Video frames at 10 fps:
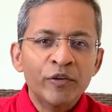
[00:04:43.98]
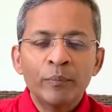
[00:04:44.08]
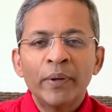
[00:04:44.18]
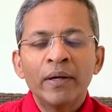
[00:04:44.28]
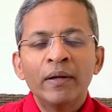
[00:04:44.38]
to
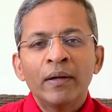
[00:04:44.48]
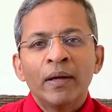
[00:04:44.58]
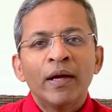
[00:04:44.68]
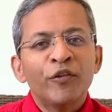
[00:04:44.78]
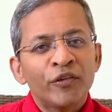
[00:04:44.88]
bed
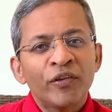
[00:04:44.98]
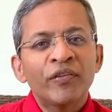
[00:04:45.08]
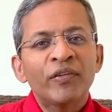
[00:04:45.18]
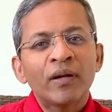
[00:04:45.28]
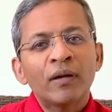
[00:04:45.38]

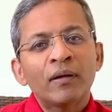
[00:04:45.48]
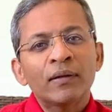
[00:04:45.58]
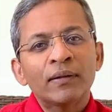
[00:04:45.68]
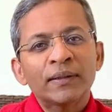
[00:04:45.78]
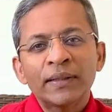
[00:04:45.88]
ensures that our
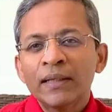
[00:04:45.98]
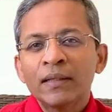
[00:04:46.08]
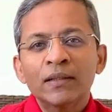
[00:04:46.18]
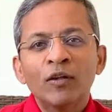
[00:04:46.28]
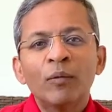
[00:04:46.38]
skin
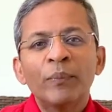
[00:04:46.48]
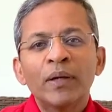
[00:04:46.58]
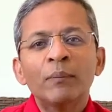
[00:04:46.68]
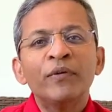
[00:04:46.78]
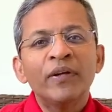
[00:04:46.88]
does not
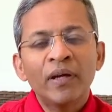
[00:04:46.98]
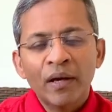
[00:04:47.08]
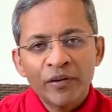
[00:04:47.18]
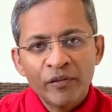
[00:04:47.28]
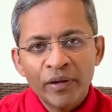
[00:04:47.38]
become
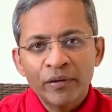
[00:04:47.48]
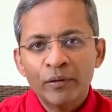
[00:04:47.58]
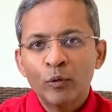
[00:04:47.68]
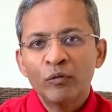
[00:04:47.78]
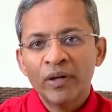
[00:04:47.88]
dehydrated
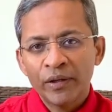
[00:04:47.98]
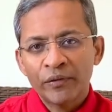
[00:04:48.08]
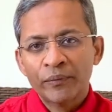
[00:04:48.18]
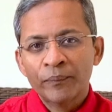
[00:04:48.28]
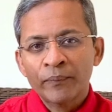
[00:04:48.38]
overnight.
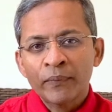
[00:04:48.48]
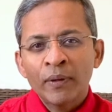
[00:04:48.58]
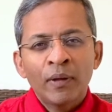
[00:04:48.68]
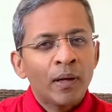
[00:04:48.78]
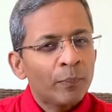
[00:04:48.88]

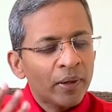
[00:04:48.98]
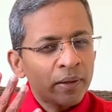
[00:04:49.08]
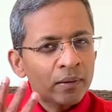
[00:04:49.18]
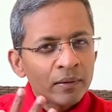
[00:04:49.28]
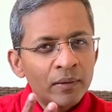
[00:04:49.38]

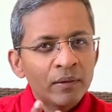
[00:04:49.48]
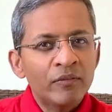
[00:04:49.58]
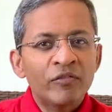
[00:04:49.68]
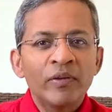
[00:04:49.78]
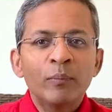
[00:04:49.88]
Applying a thin
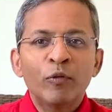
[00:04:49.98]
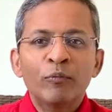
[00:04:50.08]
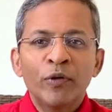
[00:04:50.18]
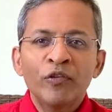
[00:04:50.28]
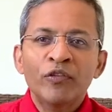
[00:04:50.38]
film of
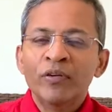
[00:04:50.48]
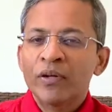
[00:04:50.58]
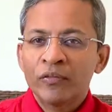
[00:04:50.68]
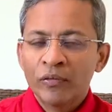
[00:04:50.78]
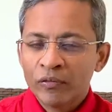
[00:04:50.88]

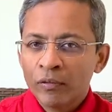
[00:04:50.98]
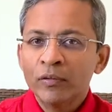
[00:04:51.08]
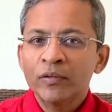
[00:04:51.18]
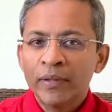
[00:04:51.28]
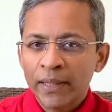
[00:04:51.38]
moisturizers
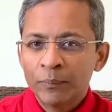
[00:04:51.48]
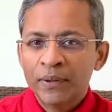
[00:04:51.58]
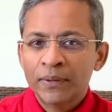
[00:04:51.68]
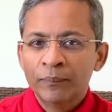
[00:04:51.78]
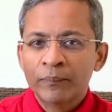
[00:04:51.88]
also
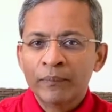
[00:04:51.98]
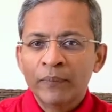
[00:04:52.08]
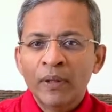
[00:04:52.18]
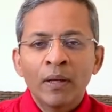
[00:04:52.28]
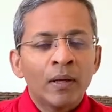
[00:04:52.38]
helps.
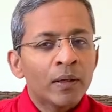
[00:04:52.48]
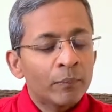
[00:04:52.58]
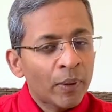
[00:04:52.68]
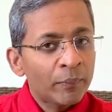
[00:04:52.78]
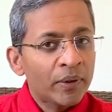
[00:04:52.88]

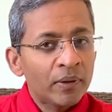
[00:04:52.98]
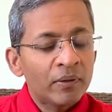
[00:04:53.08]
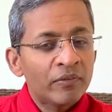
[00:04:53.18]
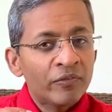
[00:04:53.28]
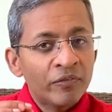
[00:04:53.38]
Remember that
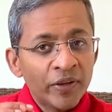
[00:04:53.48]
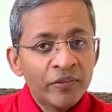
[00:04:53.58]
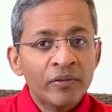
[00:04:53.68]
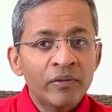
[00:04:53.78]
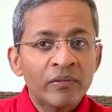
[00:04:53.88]
the
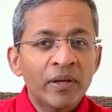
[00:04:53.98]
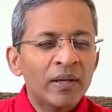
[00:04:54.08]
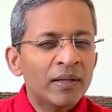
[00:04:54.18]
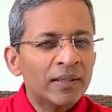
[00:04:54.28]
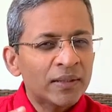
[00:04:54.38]
facial
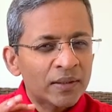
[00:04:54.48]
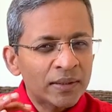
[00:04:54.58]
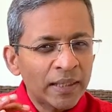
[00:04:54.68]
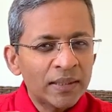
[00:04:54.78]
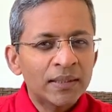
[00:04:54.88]
skin is
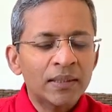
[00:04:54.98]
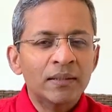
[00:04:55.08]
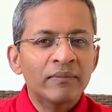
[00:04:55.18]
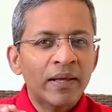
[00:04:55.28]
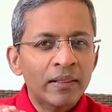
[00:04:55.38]

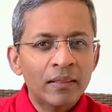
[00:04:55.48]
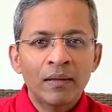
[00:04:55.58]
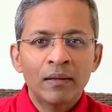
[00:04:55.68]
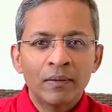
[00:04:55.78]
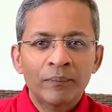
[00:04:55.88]
sensitive and
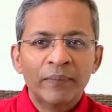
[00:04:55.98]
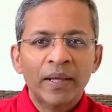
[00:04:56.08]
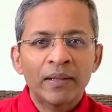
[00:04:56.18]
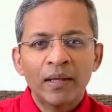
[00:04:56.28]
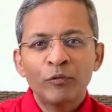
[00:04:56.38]
thin,
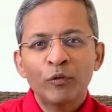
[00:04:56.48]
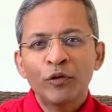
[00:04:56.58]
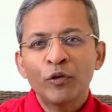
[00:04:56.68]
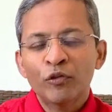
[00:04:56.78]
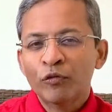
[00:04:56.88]
and therefore the
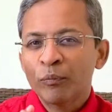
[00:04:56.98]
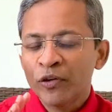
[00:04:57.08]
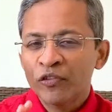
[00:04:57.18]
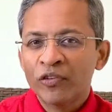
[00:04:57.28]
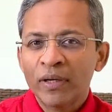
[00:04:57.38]
use of
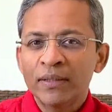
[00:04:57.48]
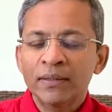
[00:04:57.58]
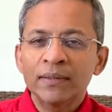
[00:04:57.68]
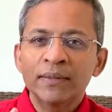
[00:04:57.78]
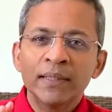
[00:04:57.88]

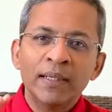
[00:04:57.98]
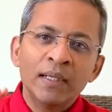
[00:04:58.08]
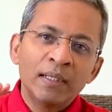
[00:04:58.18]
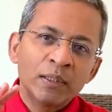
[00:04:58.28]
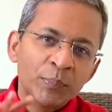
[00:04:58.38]
moisturizers
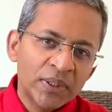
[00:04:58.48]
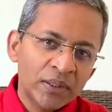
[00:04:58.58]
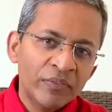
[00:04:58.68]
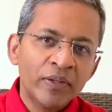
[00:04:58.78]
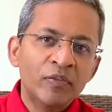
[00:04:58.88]

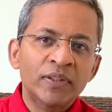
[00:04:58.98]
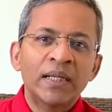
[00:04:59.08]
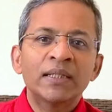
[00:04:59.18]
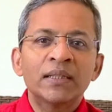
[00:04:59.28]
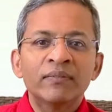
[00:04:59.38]
specific for
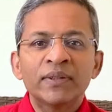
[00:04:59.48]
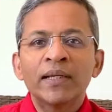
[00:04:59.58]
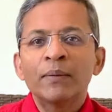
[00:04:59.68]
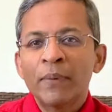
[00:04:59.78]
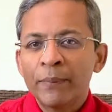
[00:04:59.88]
sensitive
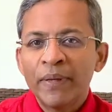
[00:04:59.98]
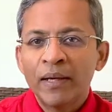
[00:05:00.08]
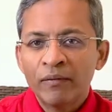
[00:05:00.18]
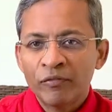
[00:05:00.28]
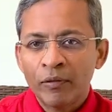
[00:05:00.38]
skin may be
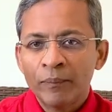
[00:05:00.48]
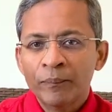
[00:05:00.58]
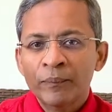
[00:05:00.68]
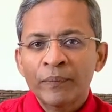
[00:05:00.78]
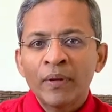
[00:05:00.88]
helpful.
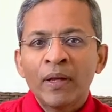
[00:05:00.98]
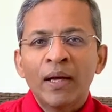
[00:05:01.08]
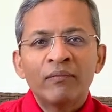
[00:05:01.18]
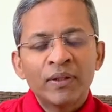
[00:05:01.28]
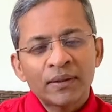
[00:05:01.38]

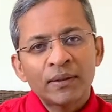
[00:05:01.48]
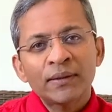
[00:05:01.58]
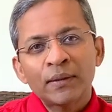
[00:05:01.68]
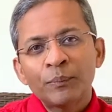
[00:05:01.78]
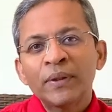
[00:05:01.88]
I've
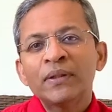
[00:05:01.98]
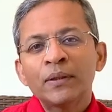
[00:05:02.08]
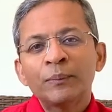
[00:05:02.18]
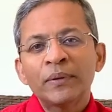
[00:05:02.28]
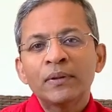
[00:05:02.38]
discussed the
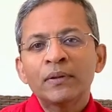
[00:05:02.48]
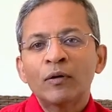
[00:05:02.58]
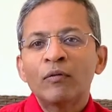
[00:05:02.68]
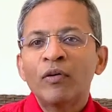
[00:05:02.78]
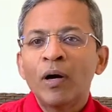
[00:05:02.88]
principles
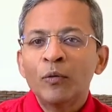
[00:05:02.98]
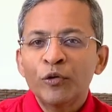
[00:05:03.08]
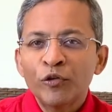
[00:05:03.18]
of how to